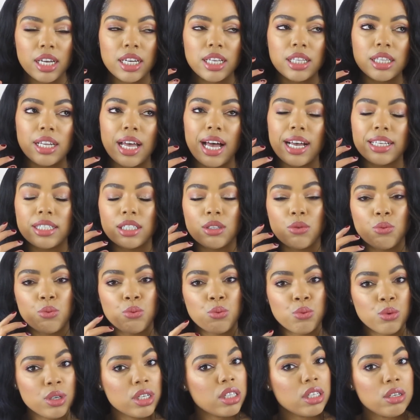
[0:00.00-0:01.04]
It lasts
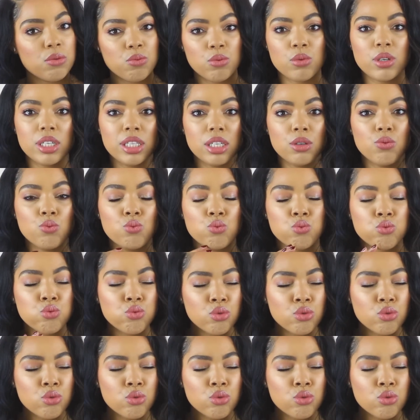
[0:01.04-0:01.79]
really, really,